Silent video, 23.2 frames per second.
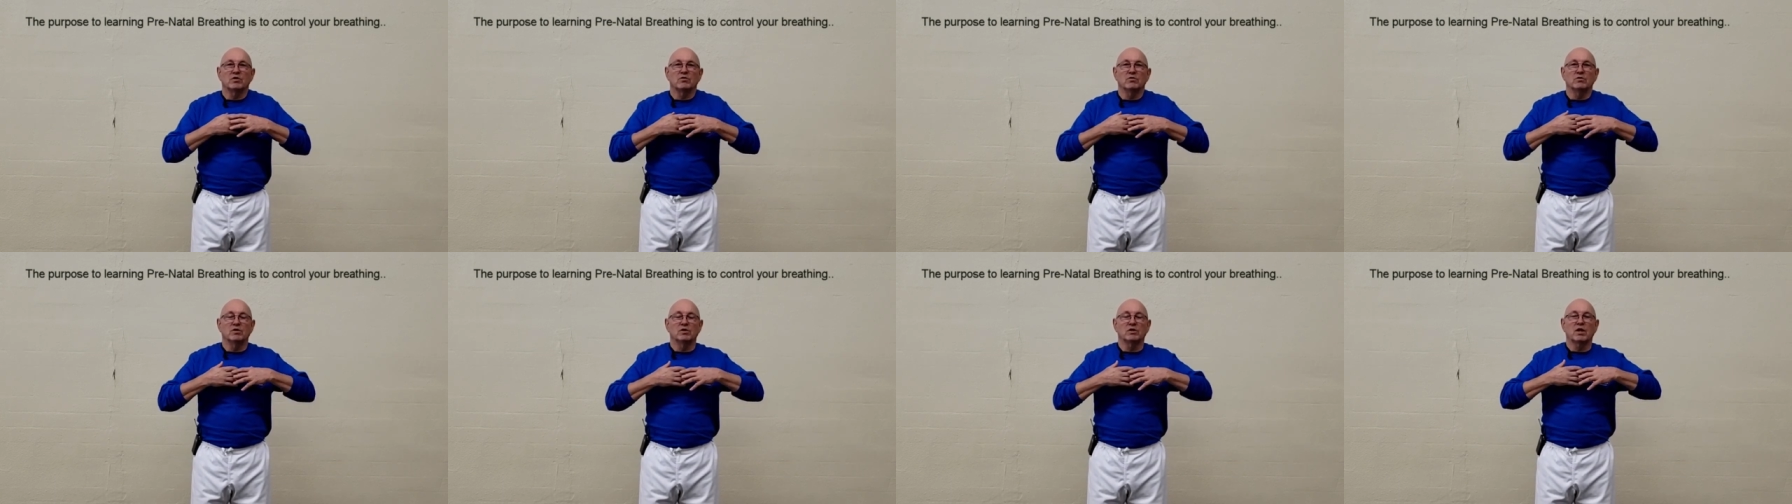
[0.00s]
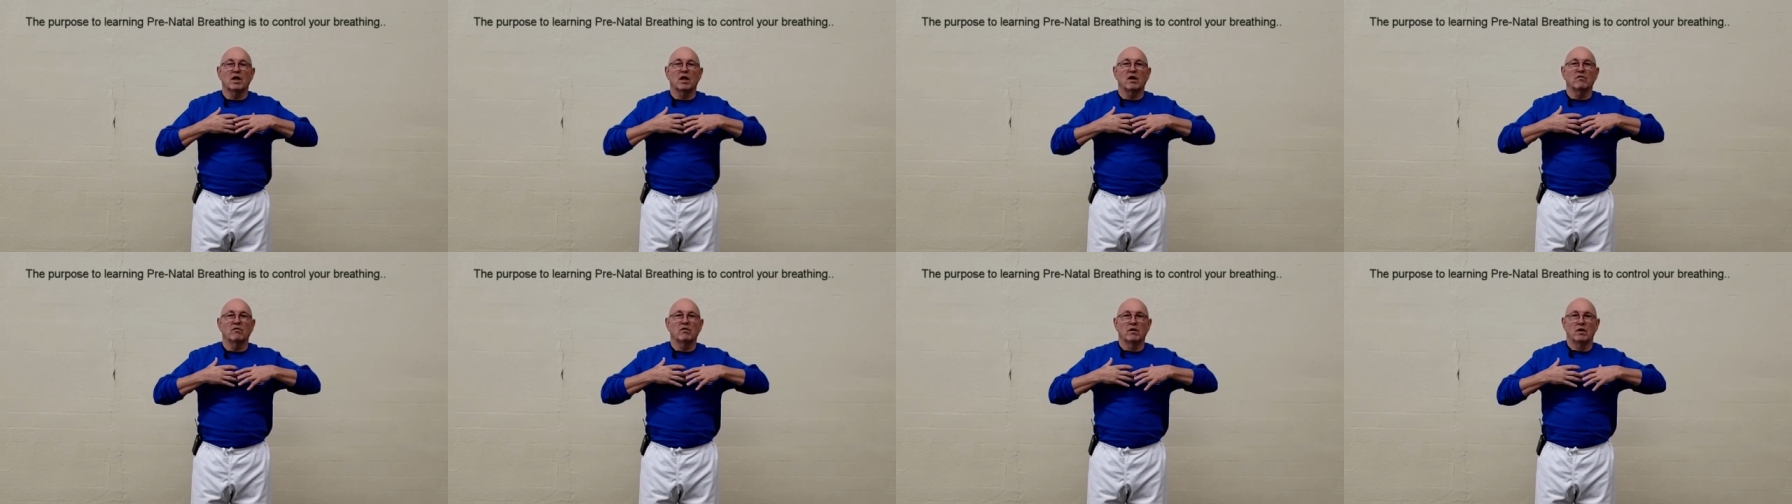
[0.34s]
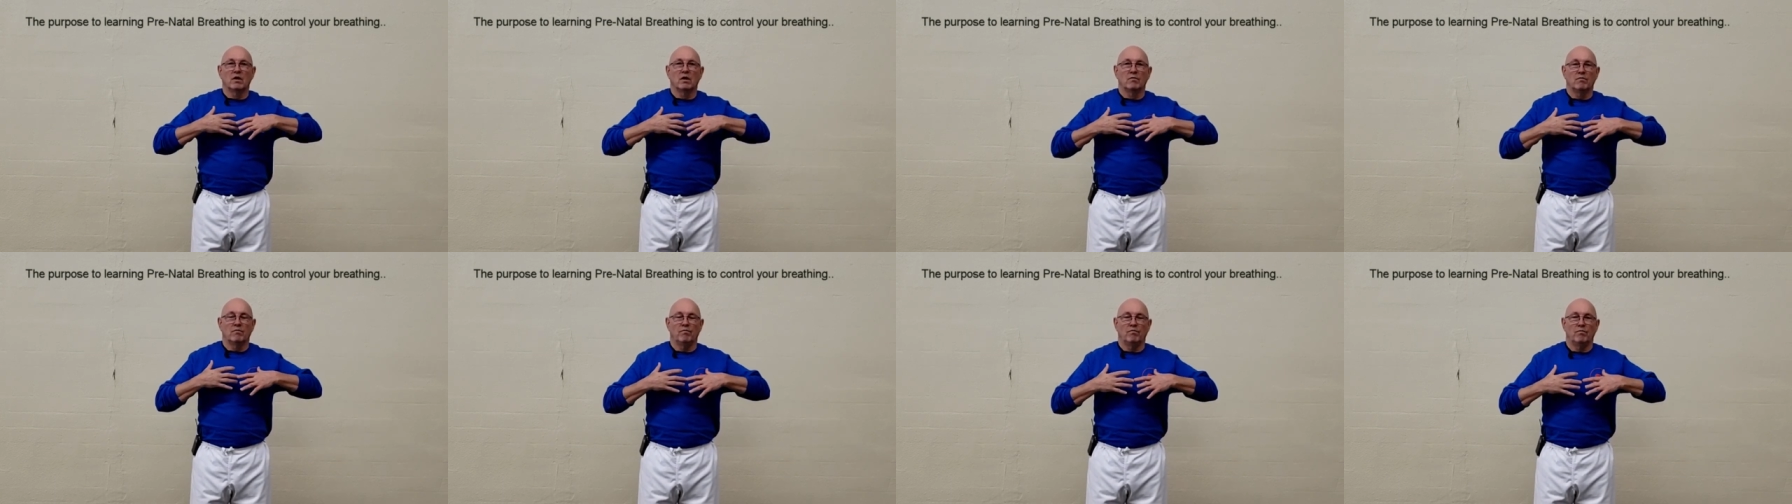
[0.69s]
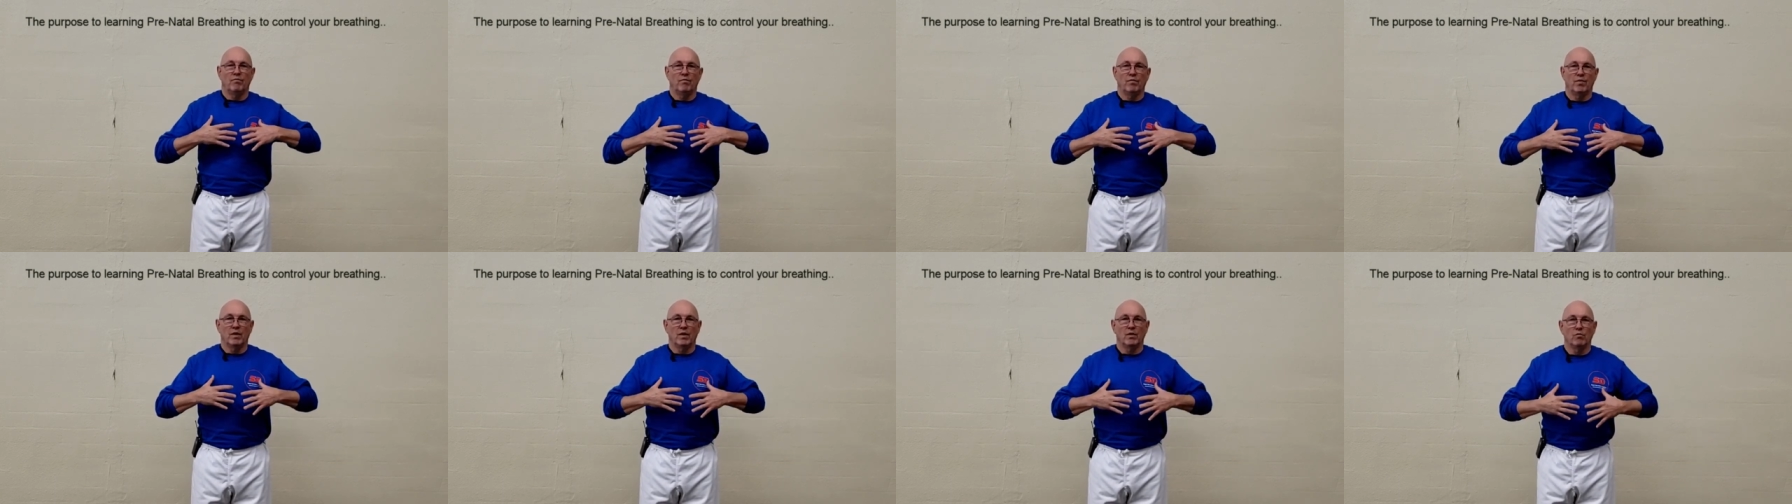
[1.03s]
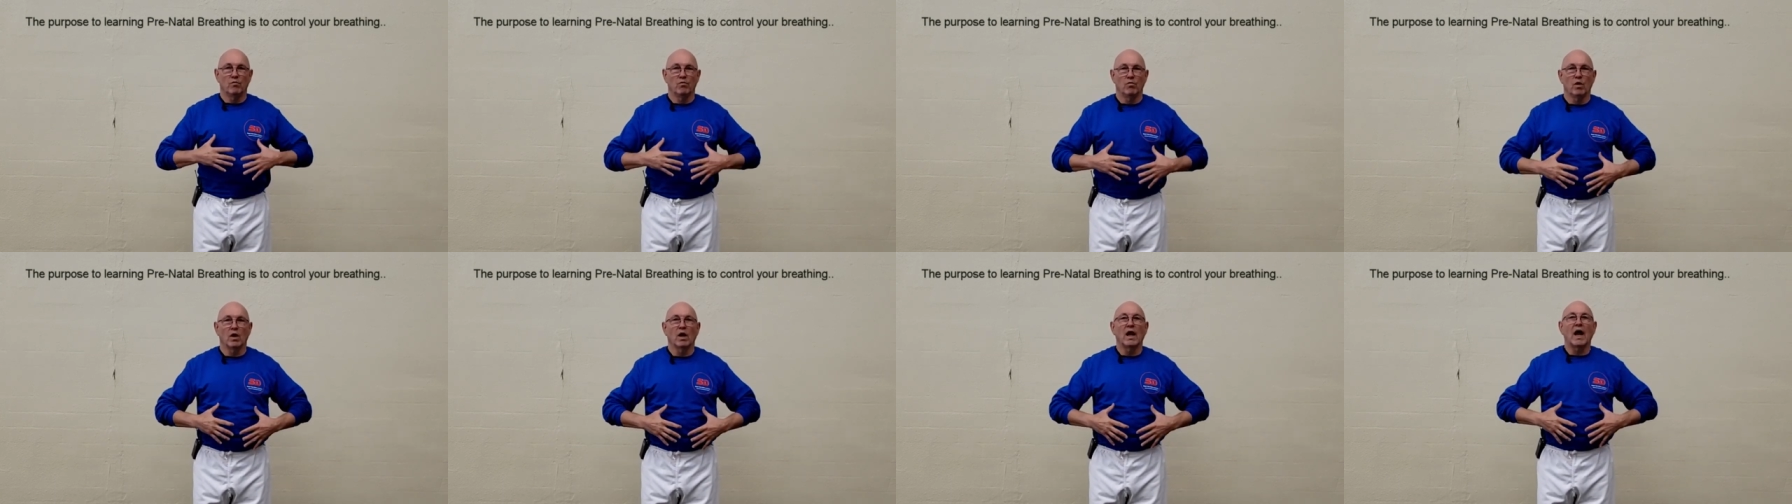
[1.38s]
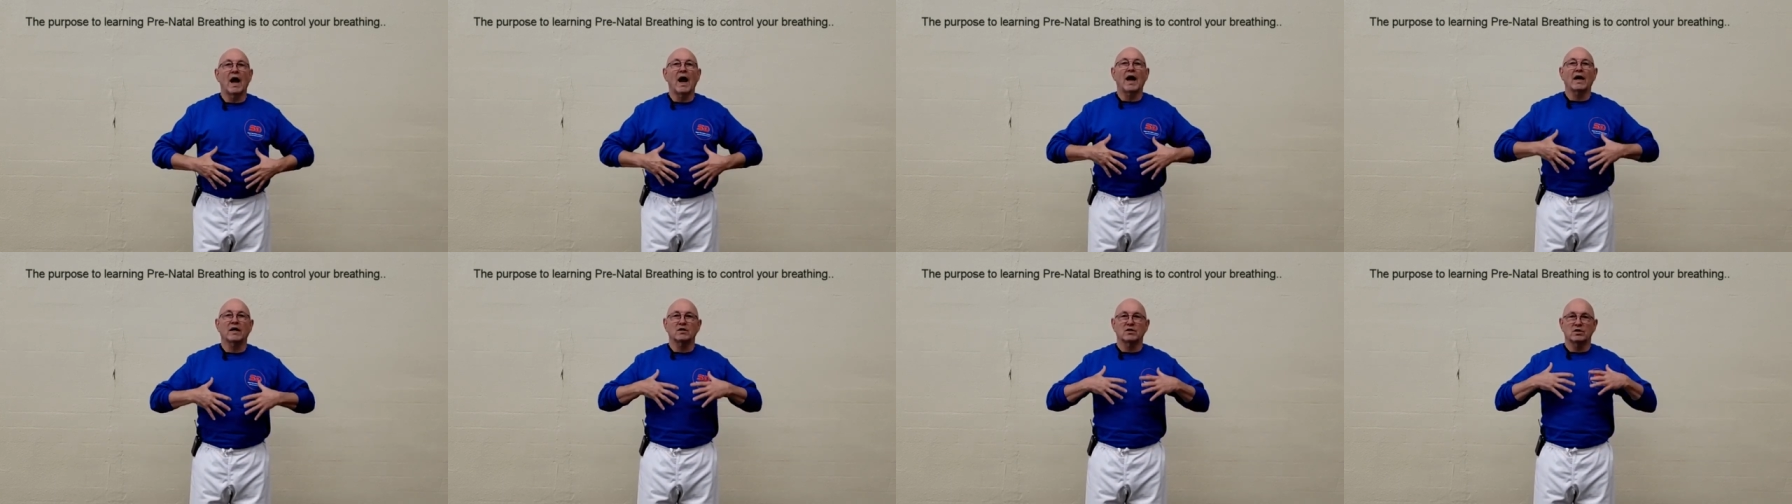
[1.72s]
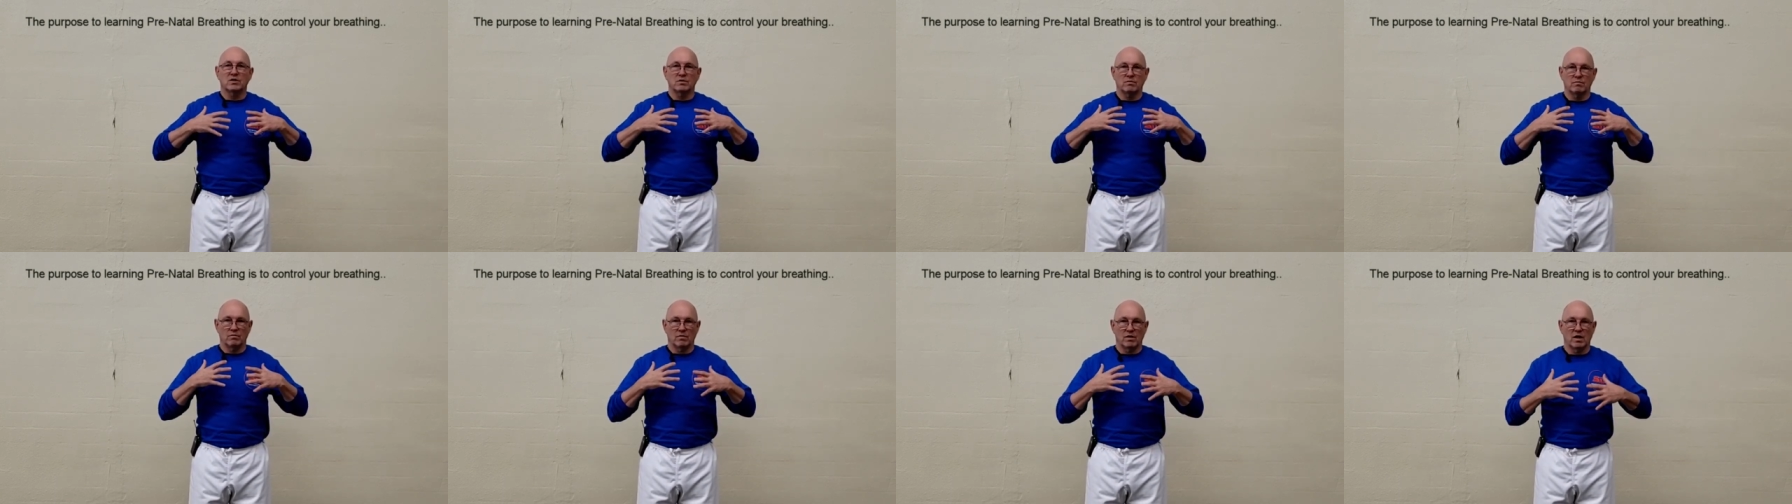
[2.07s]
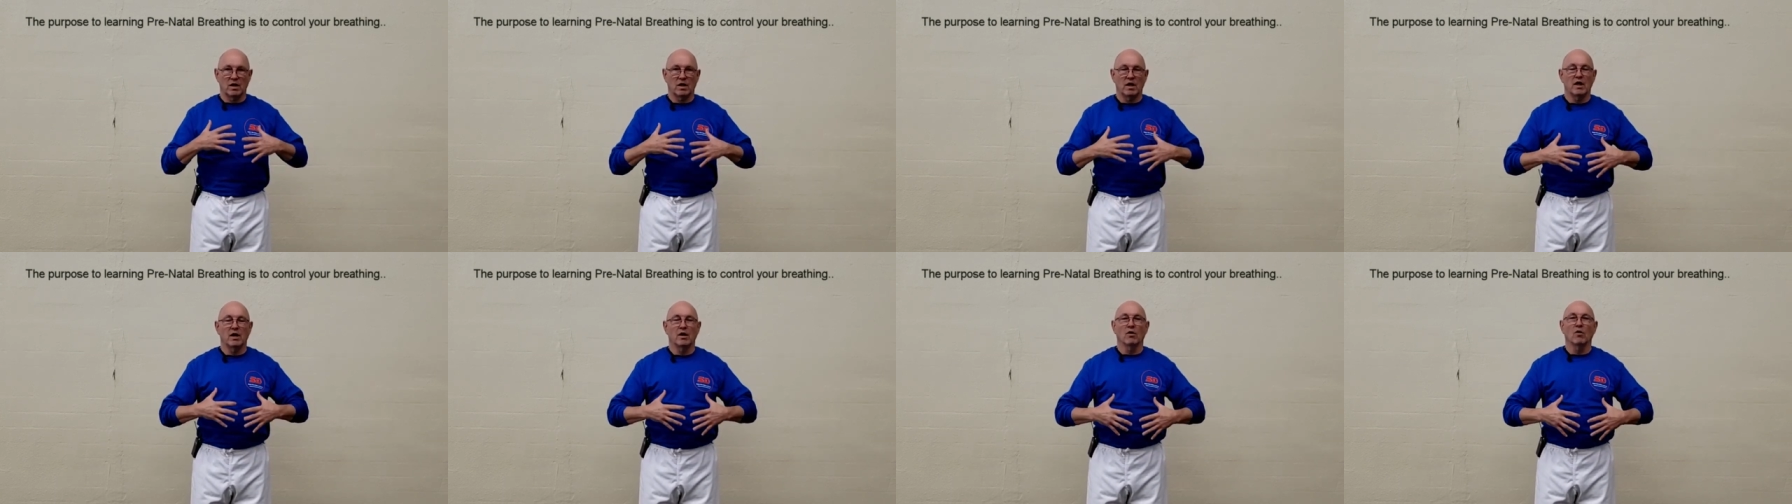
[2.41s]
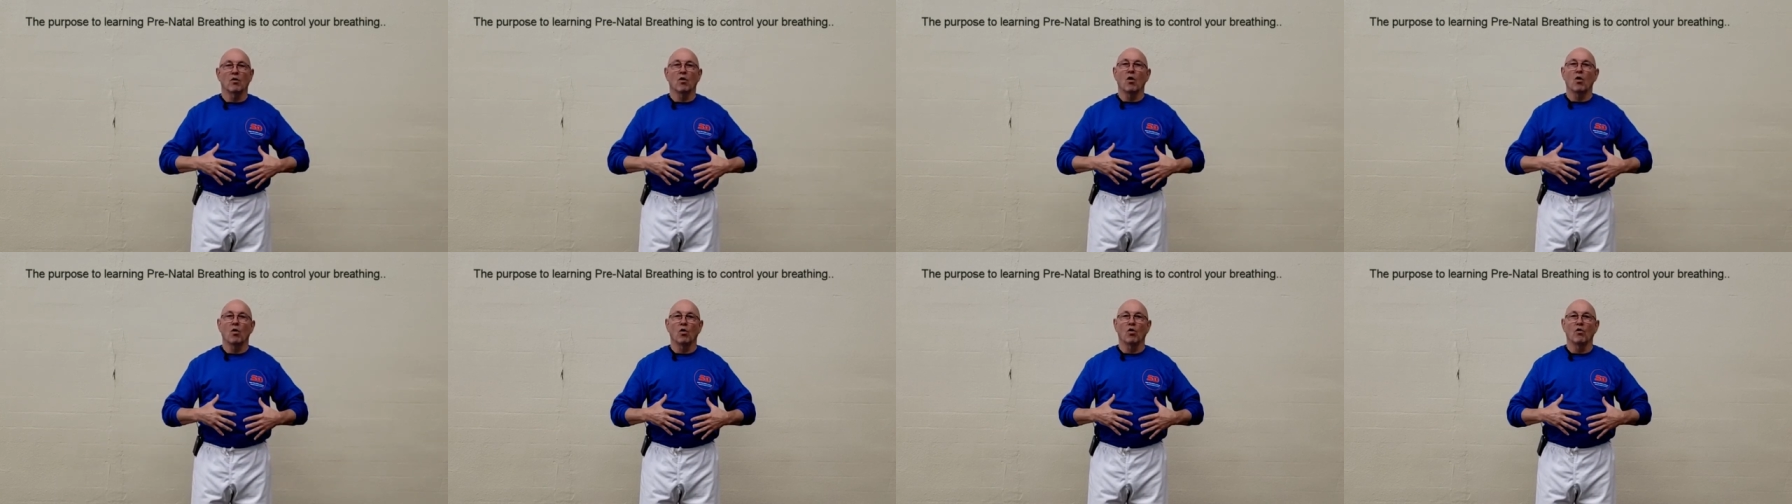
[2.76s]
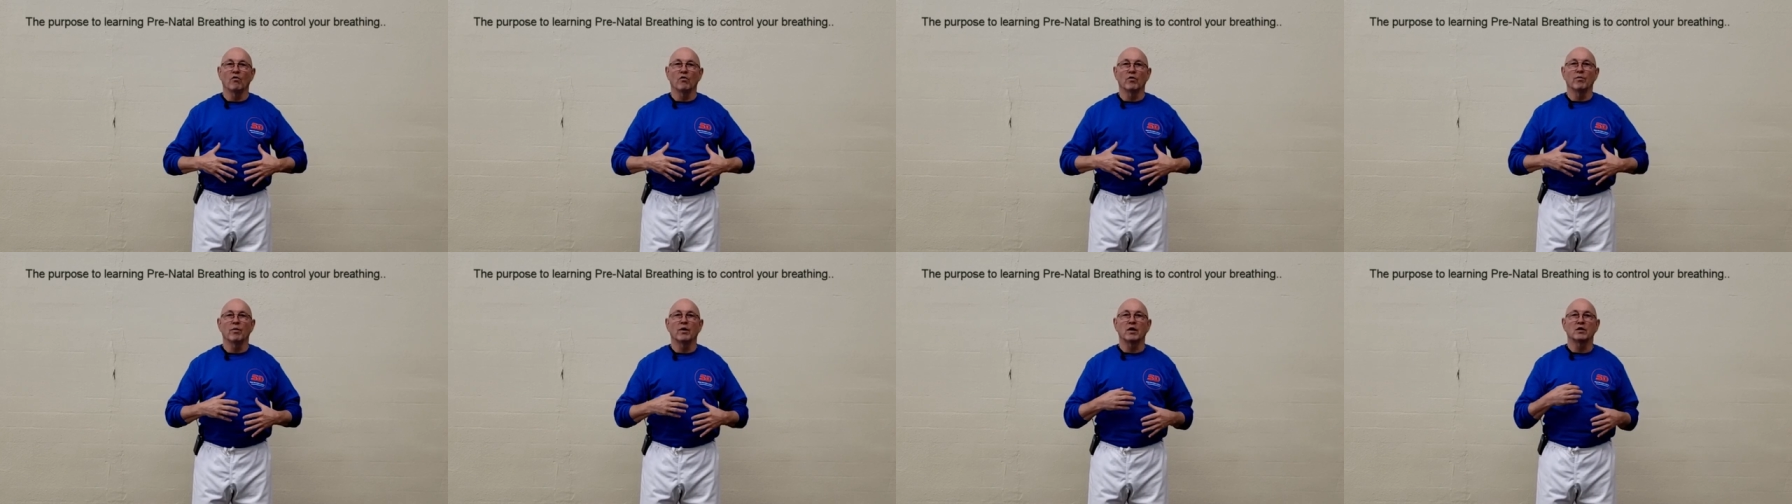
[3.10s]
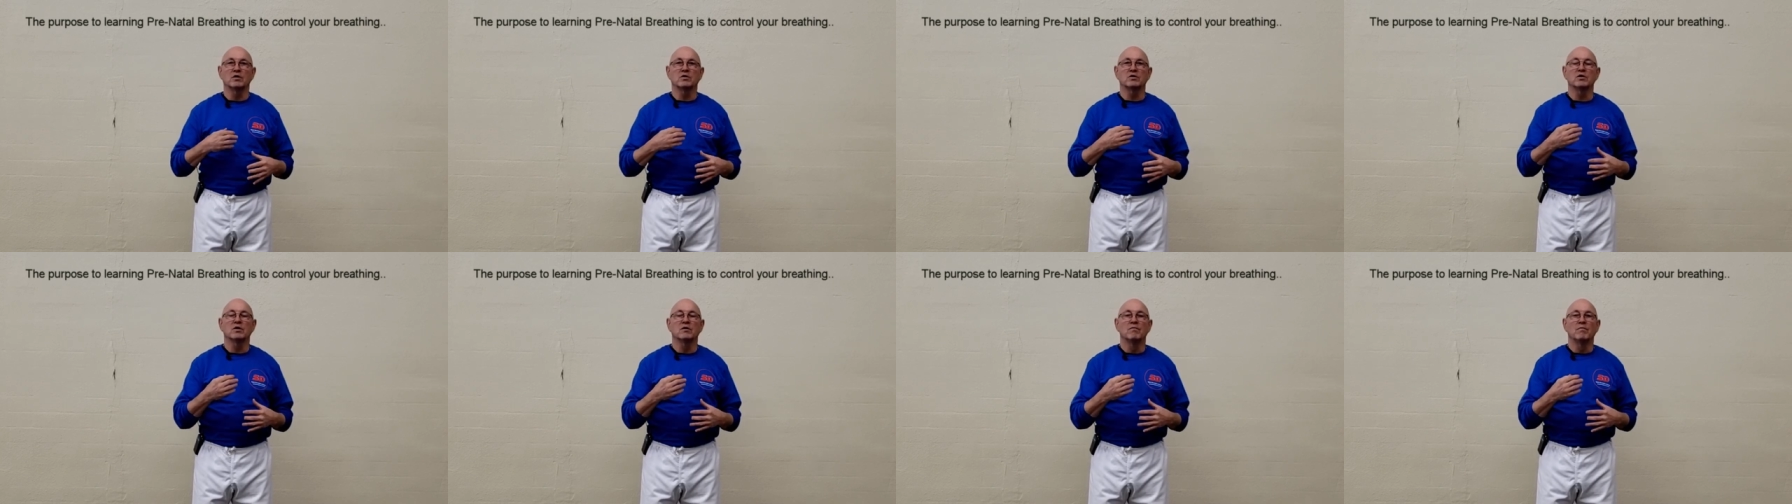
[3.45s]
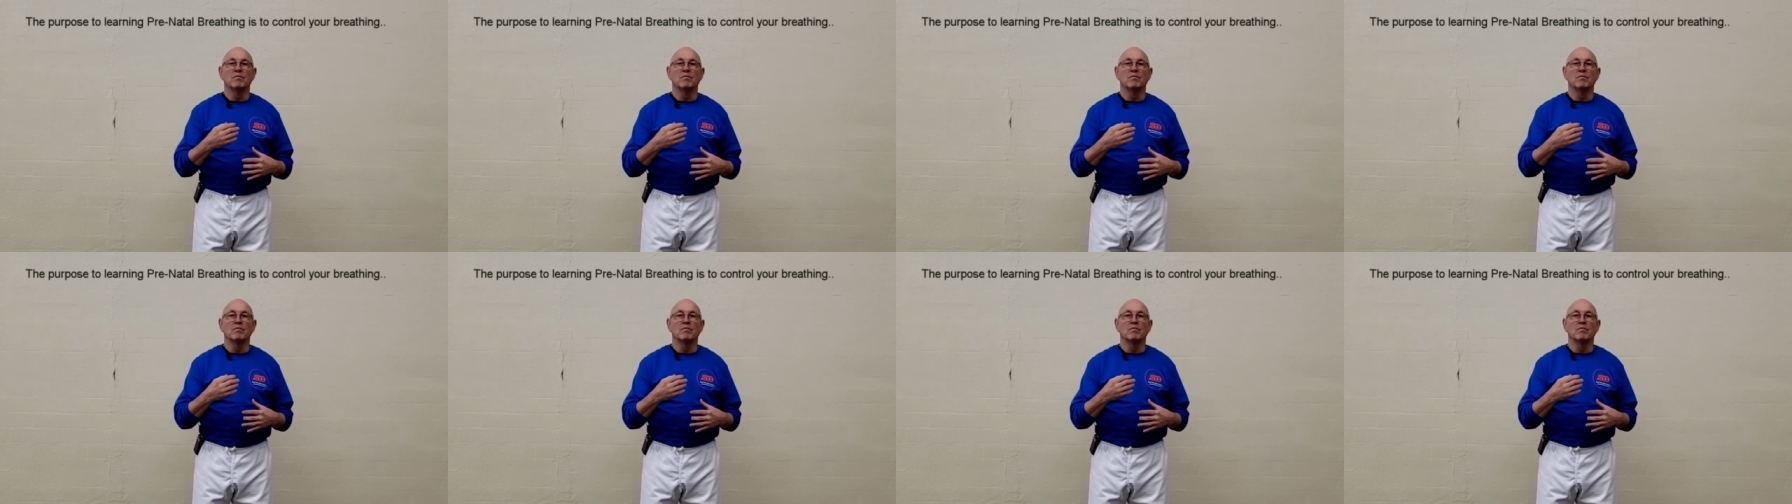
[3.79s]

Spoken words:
You'll just kind of relax in here all over because